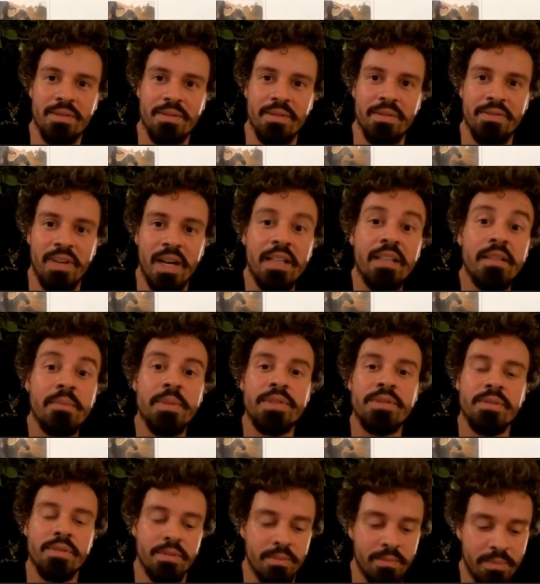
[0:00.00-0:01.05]
who invited me
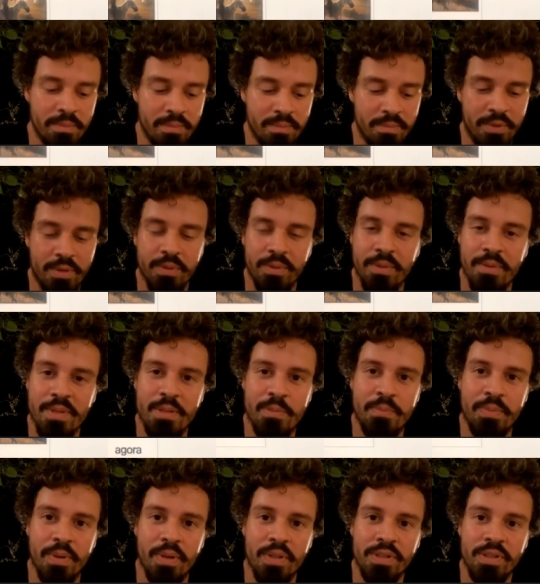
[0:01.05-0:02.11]
to do this
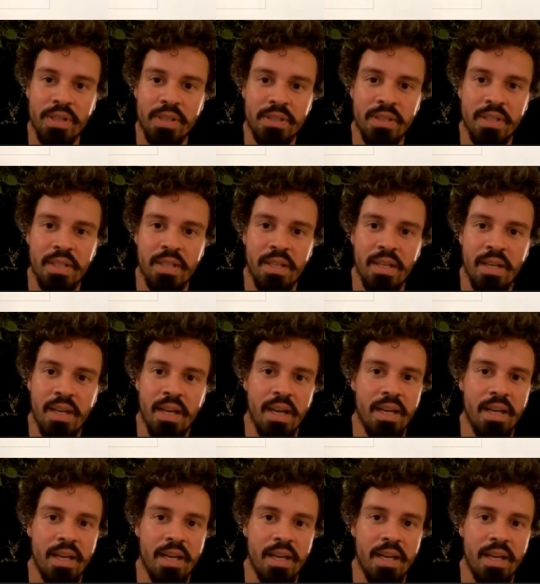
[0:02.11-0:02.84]
project, mm-hmm.